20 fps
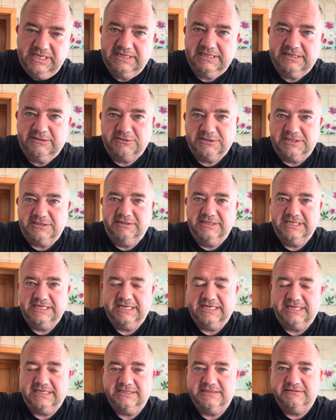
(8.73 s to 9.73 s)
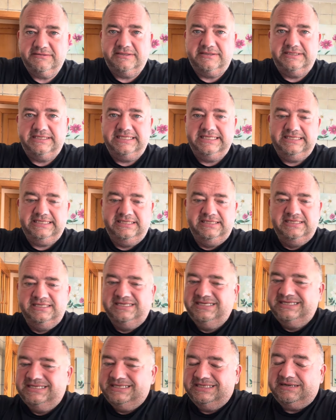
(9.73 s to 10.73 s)
How's it going, guys? You all right?
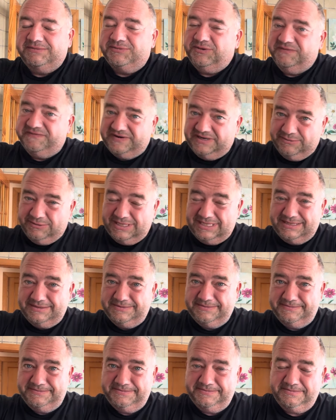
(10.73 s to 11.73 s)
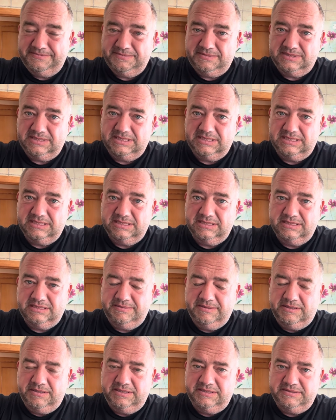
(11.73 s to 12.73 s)
I'm not very well, uh, to
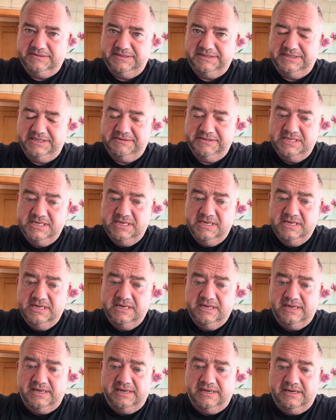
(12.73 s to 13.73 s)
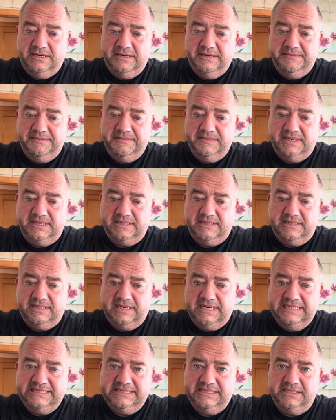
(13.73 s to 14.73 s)
be honest with you. Um,
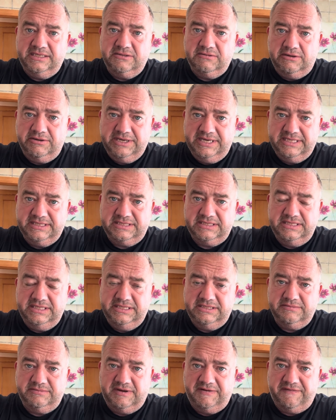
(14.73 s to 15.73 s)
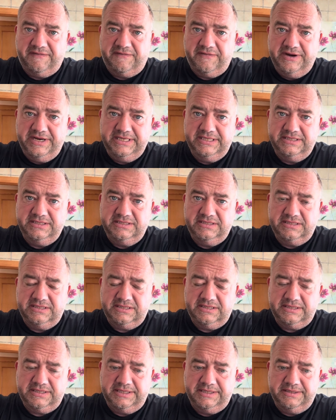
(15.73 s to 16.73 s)
I did go out yesterday to my
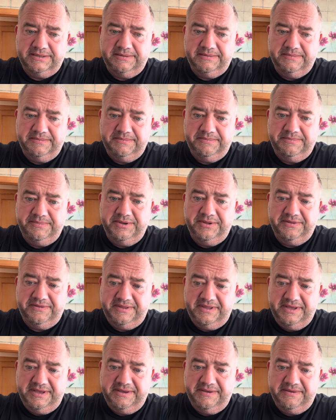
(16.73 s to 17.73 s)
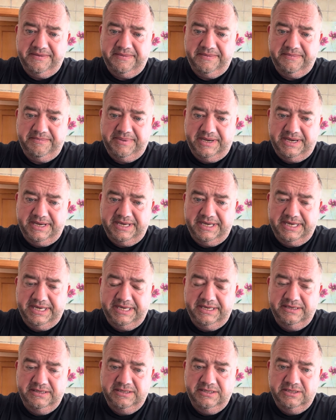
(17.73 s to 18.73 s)
friend's um, birthday
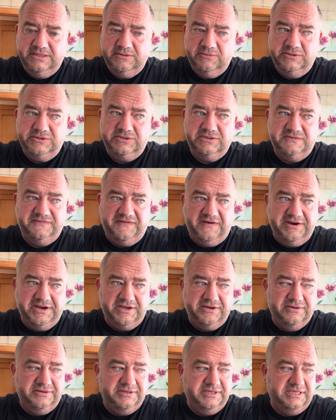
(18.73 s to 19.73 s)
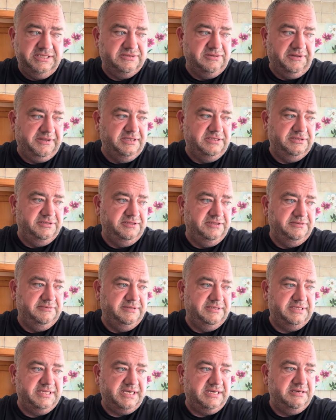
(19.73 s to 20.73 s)
party, which was very good. It's nothing to do
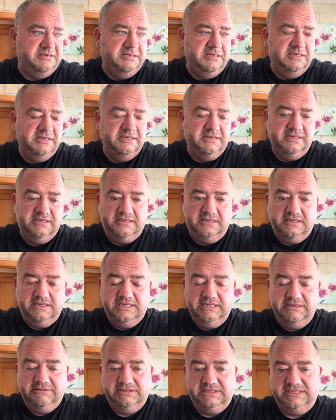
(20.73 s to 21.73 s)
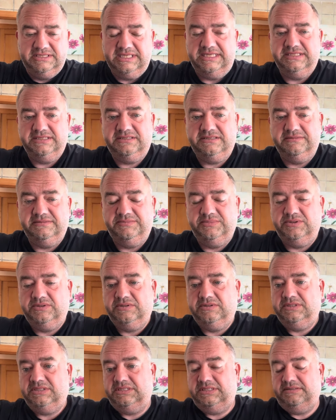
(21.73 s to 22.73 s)
with that. Uh, it was a
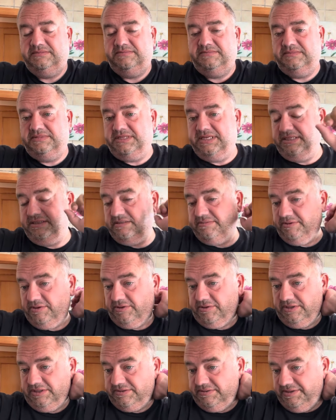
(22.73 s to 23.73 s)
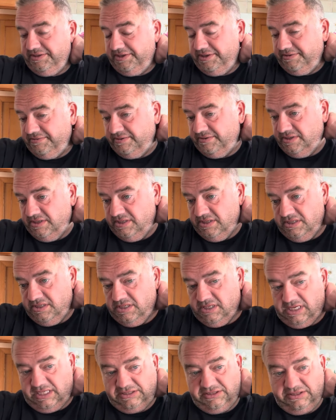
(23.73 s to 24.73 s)
sensible um, thing, to be honest with you.
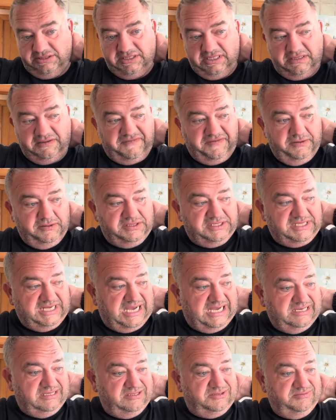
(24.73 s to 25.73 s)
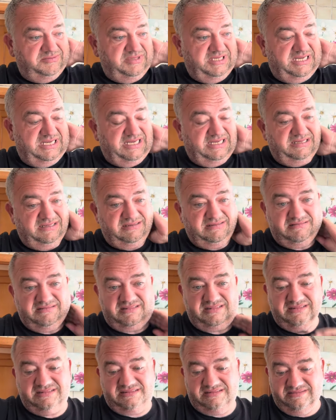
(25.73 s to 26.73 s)
I just had a few ciders up there.
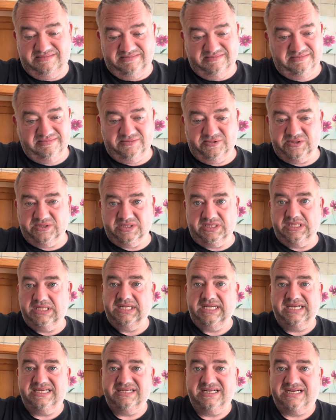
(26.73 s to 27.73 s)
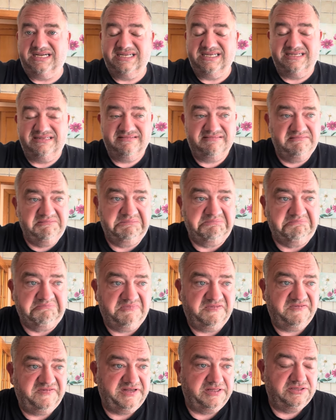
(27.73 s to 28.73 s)
Um, wasn't a late night
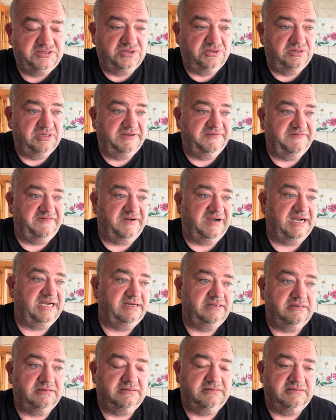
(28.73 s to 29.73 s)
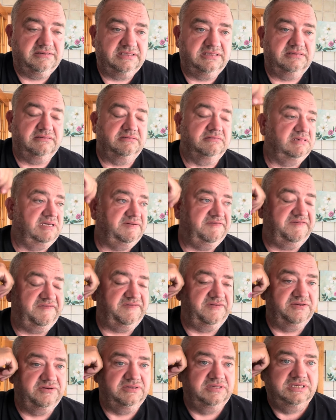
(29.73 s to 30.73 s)
feel totally fine on on that
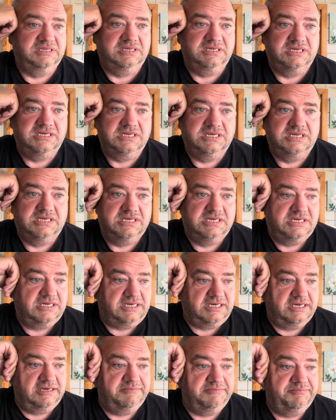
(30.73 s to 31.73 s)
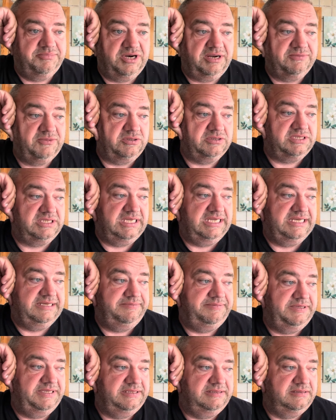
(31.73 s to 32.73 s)
front. Um, but I'm not
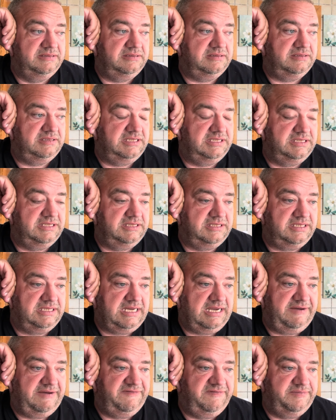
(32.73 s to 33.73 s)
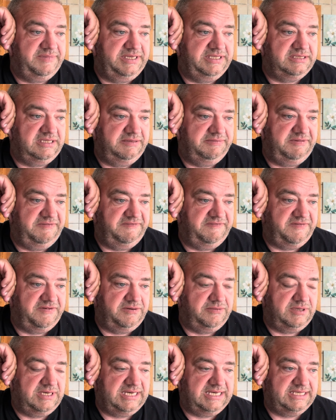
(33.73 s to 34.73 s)
sleeping, uh, and I haven't been sleeping for a
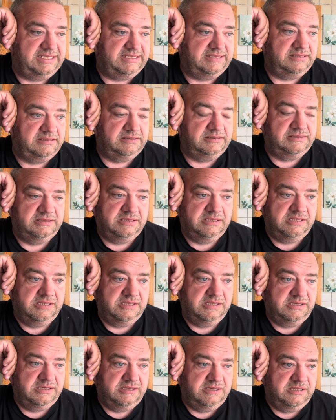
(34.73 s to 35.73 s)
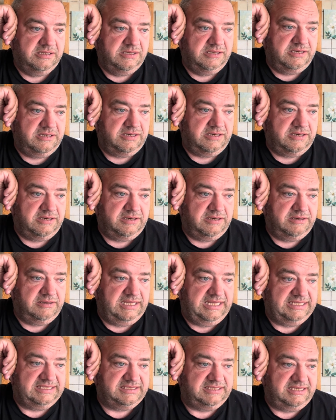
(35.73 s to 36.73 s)
while. Uh,
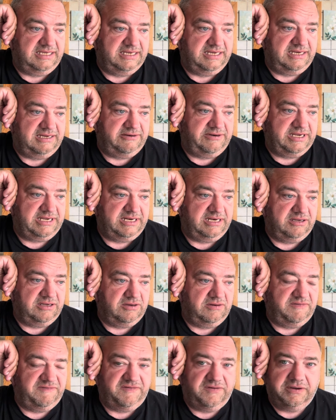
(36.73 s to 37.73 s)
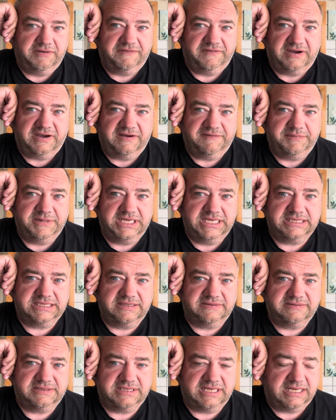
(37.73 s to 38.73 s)
last night, I reckon I got 45 minutes,
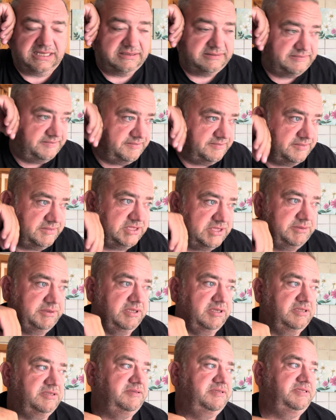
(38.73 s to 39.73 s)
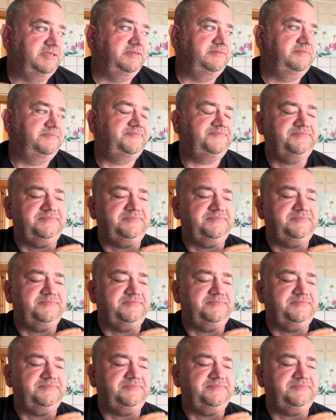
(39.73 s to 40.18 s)
if that, to be honest with you.